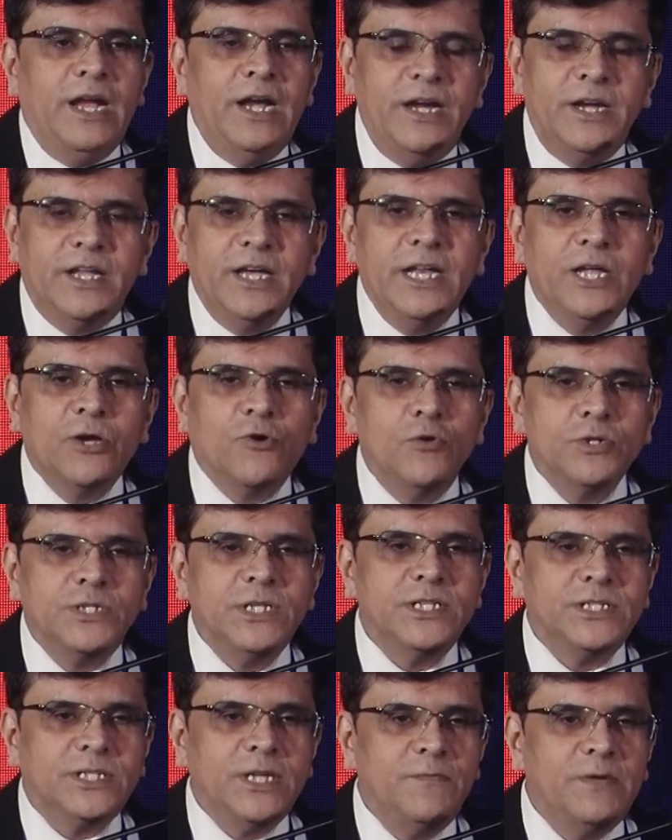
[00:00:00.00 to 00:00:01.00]
entire
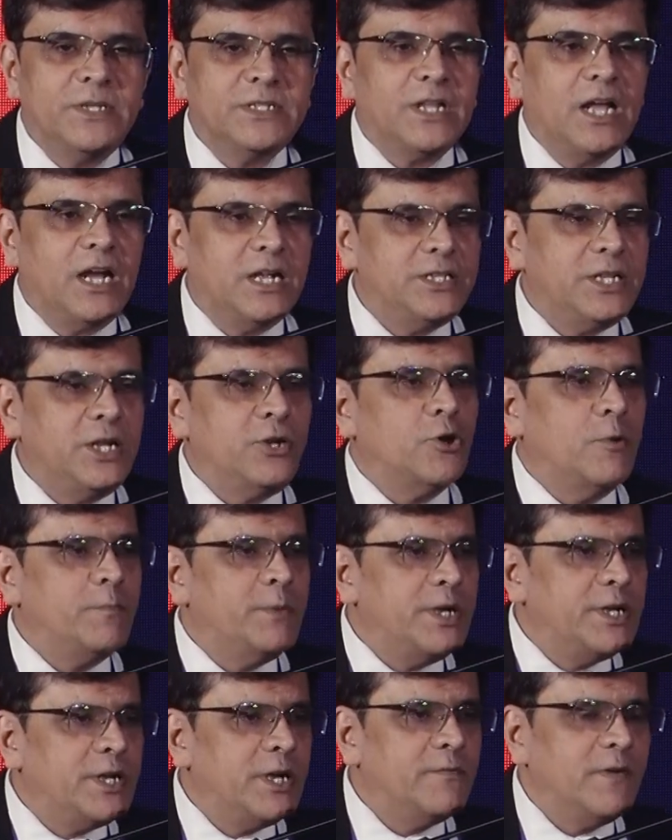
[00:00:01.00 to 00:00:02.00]
ecosystem is largely
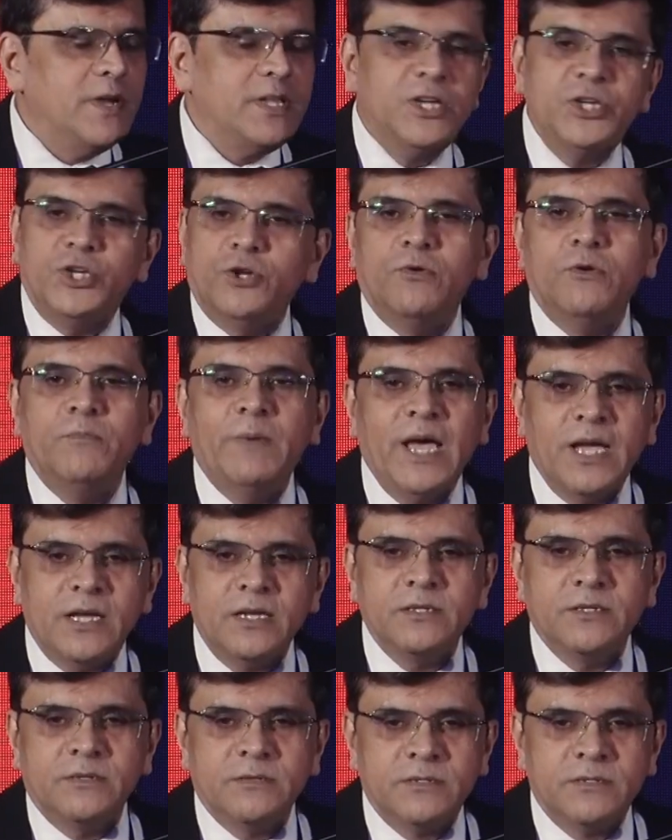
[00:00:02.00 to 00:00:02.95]
dominated by the scheduled banks.